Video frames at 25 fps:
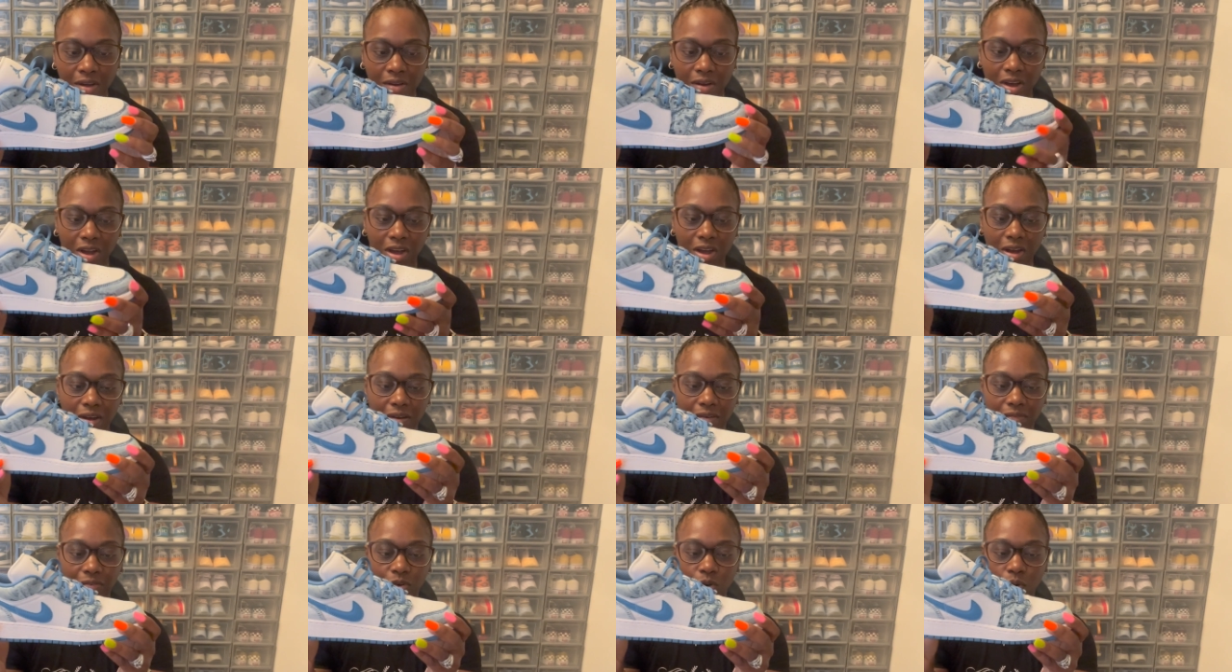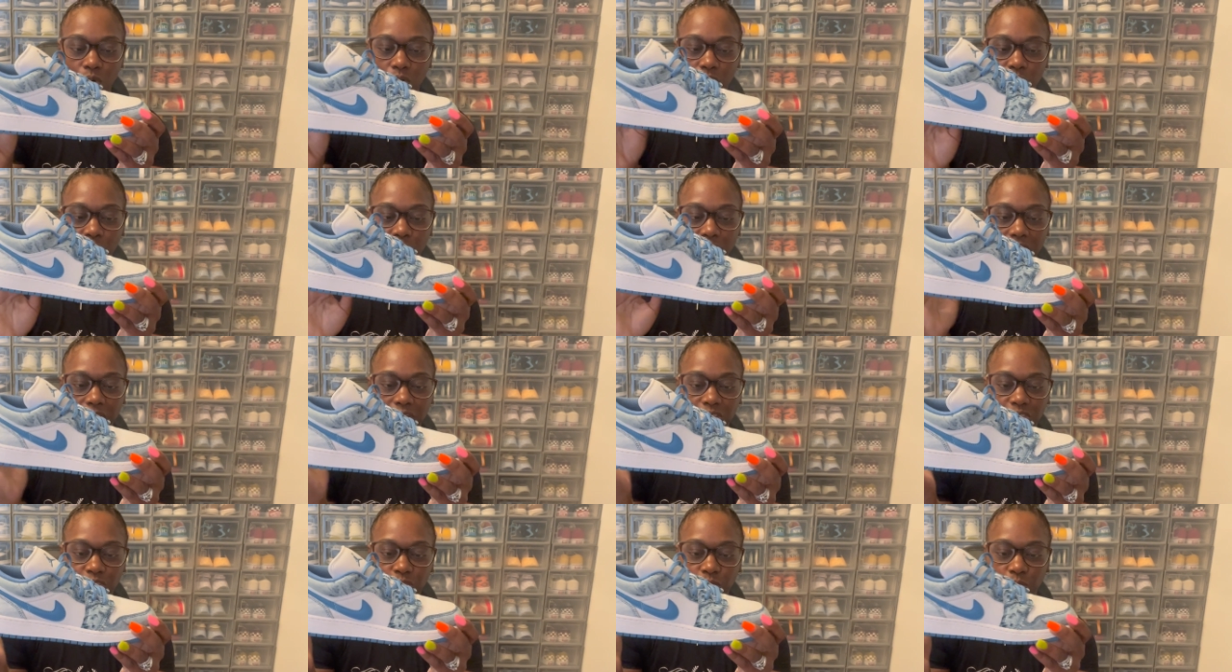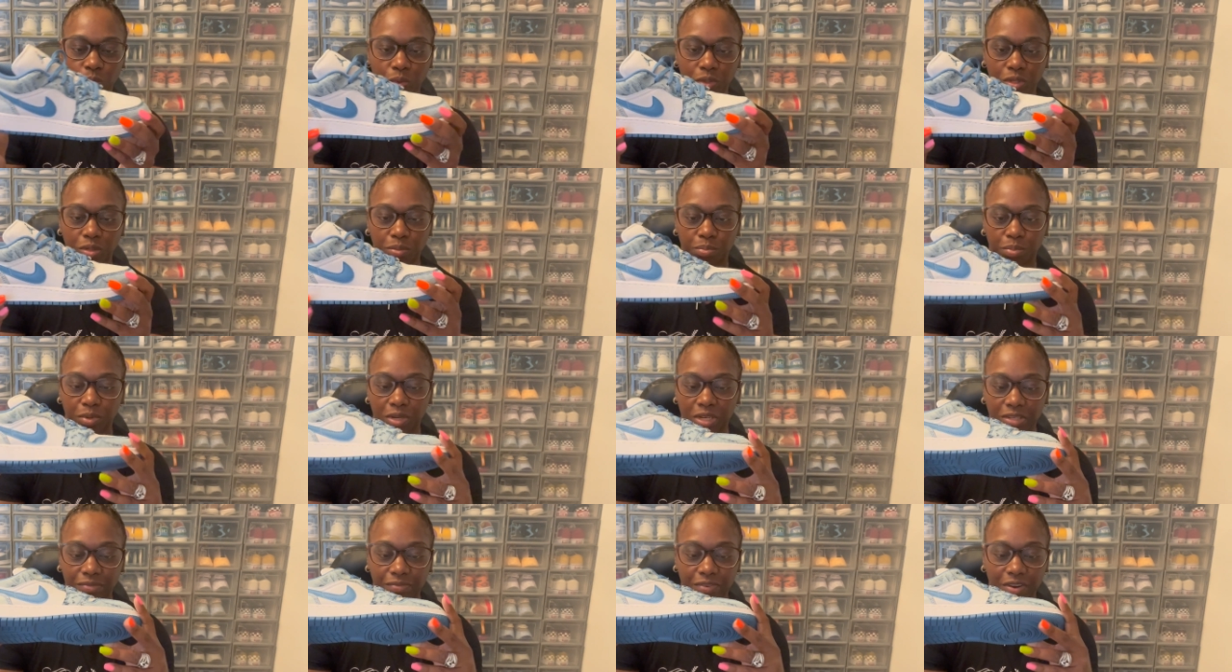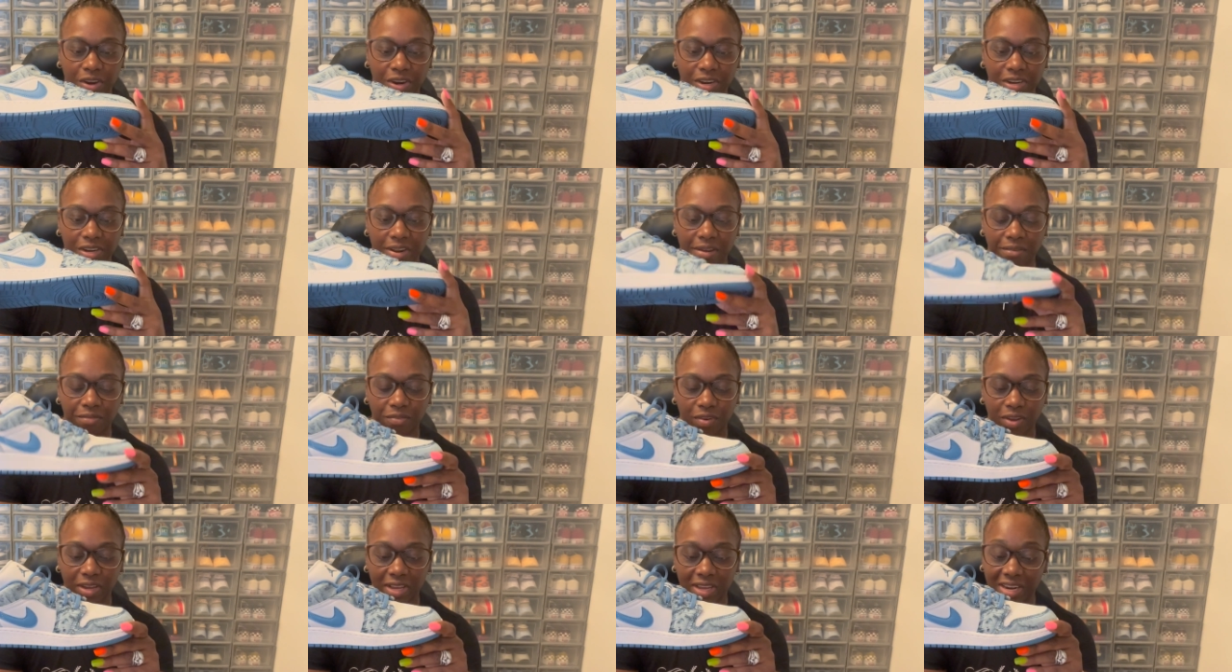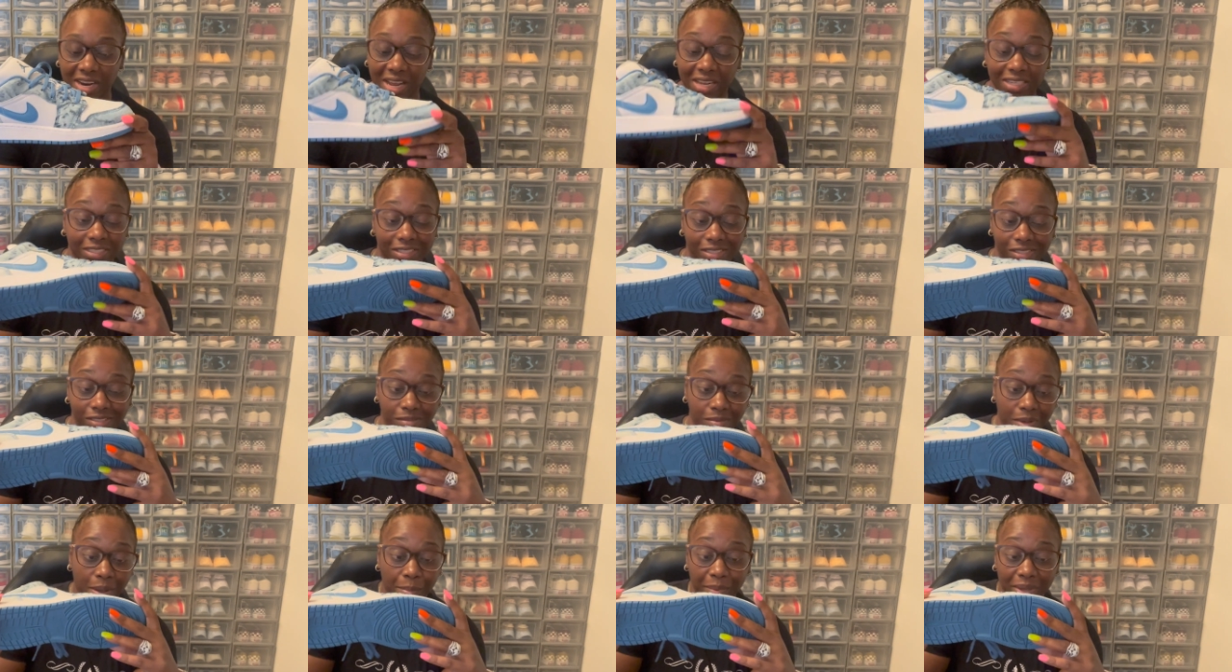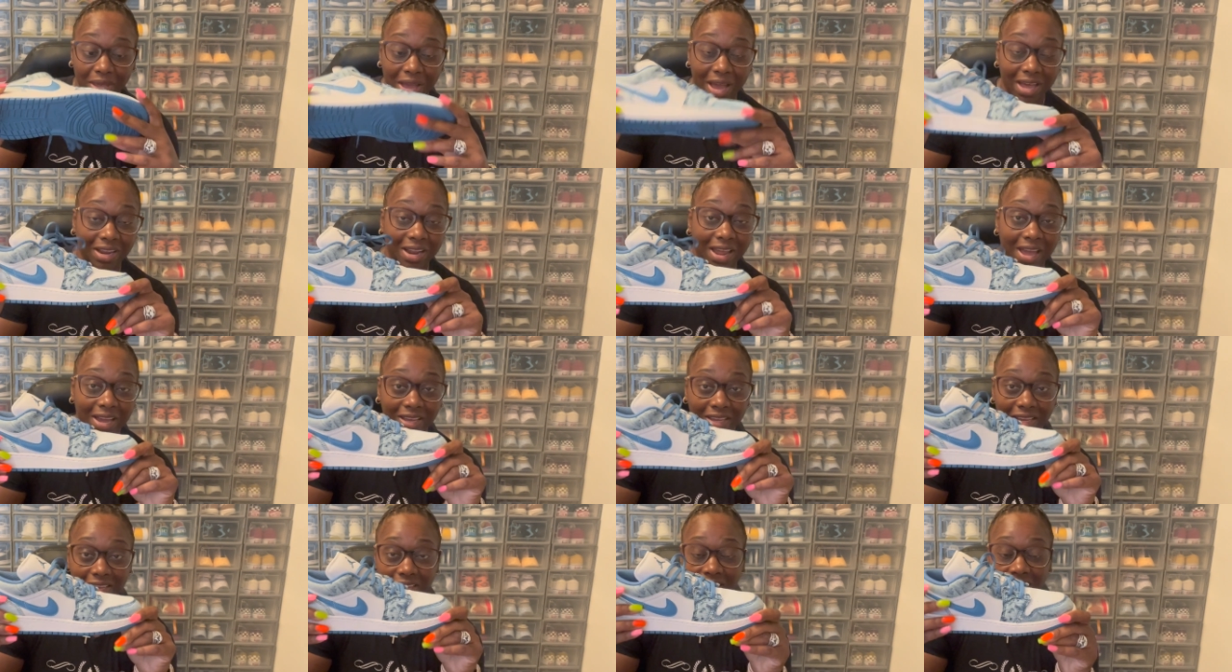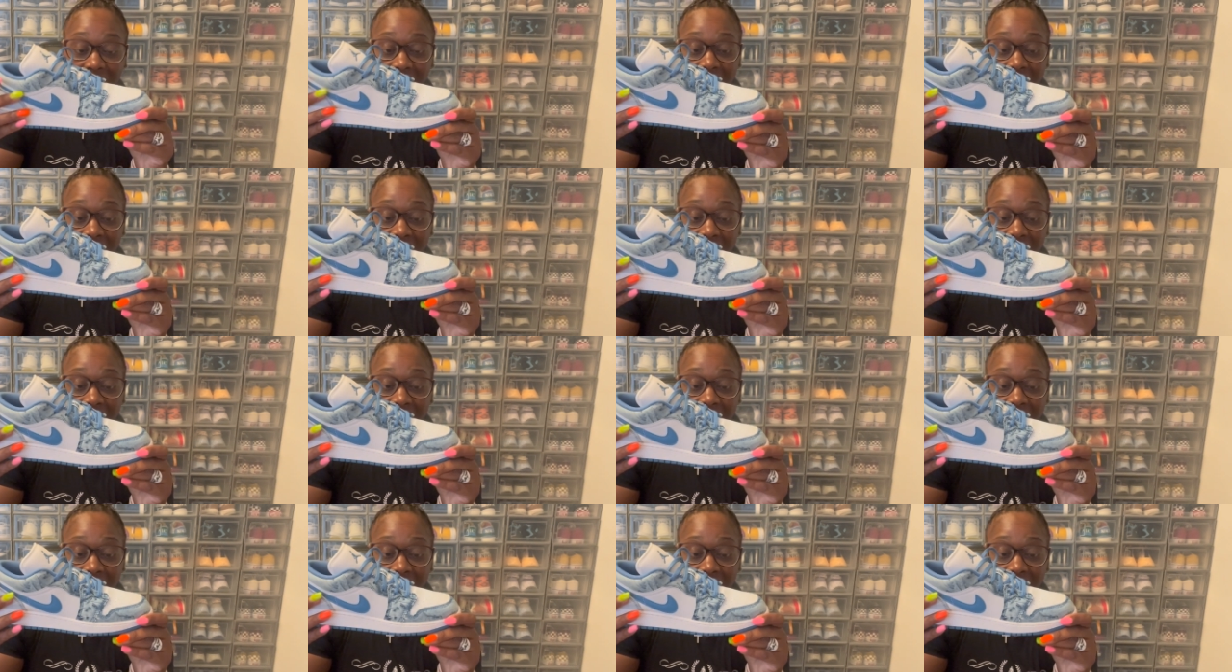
of going around the shoe, which is very different. And I just, I mean, I like it.